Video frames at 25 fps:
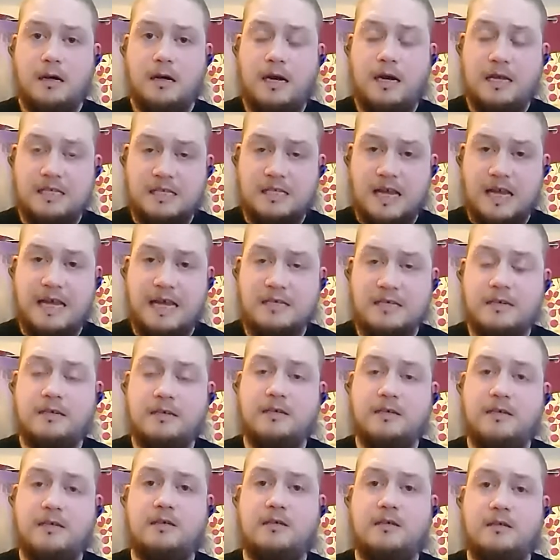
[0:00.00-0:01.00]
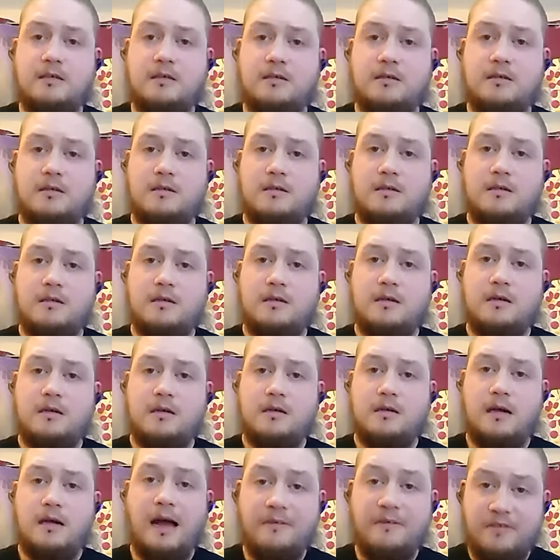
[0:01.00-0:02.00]
And I said,
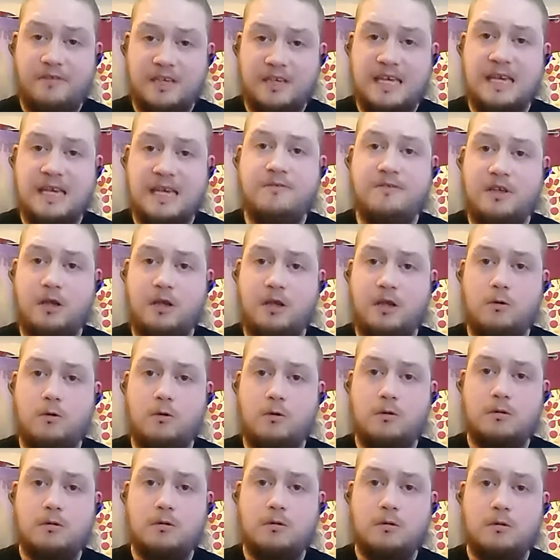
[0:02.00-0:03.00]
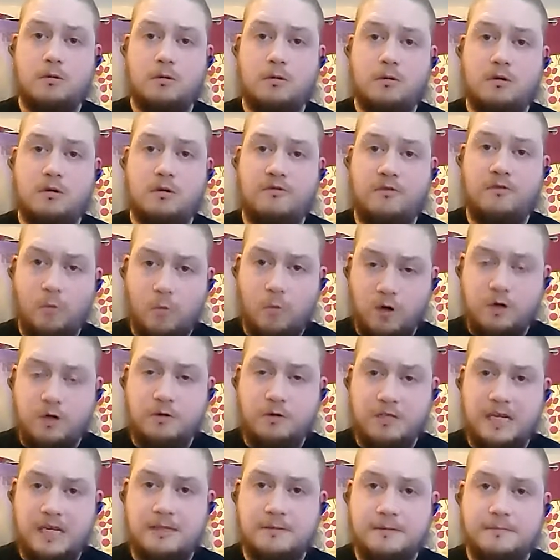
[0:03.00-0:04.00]
I forgive you for what
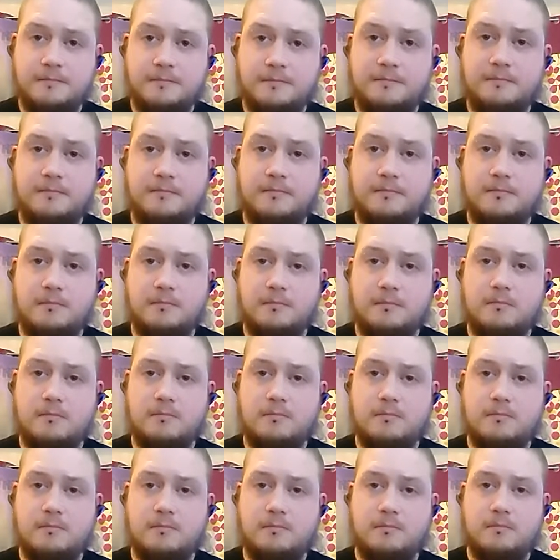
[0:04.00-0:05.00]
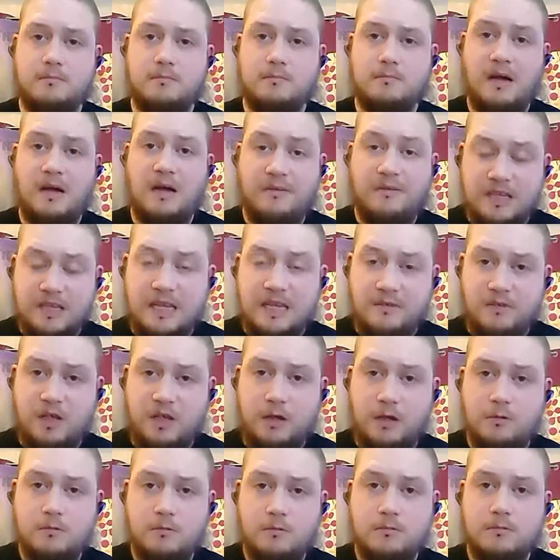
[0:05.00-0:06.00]
you did. I forgive
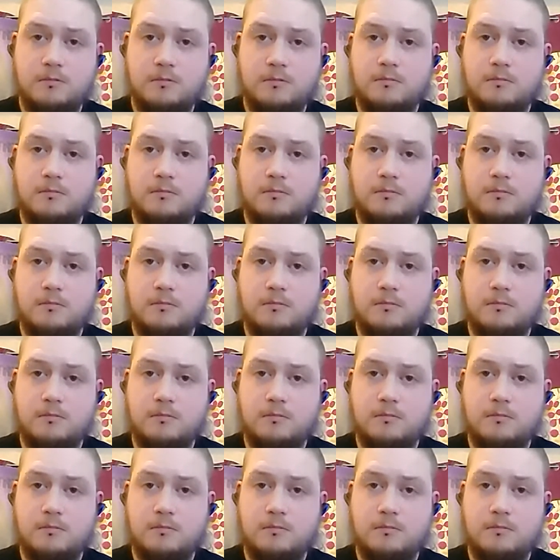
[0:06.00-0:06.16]
you.